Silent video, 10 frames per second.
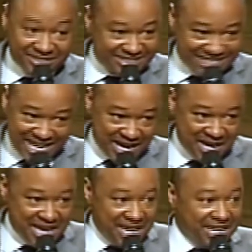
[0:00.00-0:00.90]
this
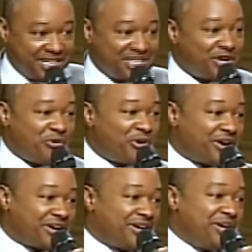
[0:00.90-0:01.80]
time. And it don't
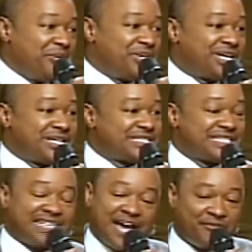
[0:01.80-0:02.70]
work because
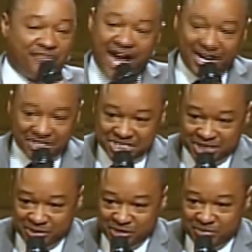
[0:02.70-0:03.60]
it's like fire
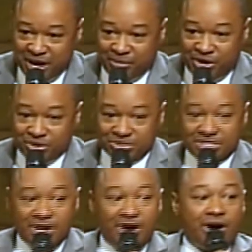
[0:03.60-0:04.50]
shut up in my
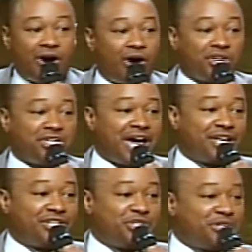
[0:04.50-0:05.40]
bones. All you got
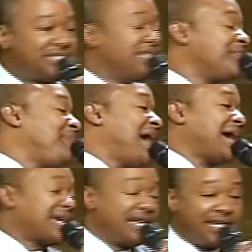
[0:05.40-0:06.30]
to do is look
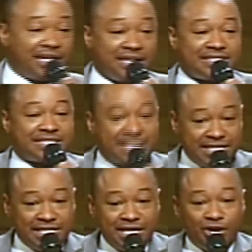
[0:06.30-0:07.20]
back and
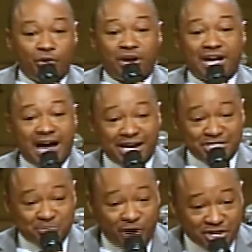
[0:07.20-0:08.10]
see where God
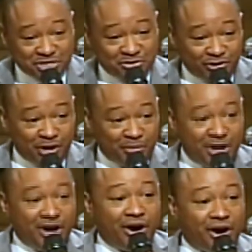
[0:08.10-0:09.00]
has brought you from.
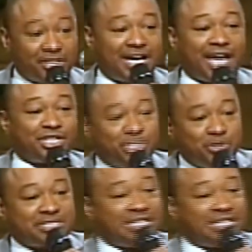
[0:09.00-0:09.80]
All you got to do is